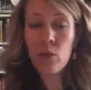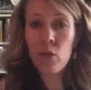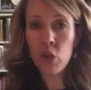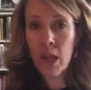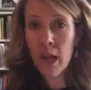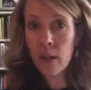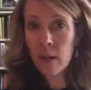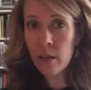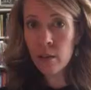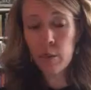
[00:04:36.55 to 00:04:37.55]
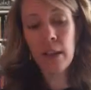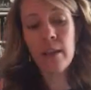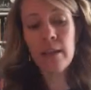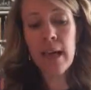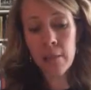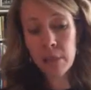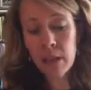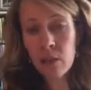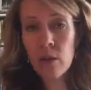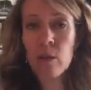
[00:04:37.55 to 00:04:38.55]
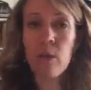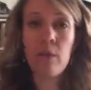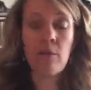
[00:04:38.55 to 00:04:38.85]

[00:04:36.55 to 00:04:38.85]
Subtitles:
de Charles, because ami starts with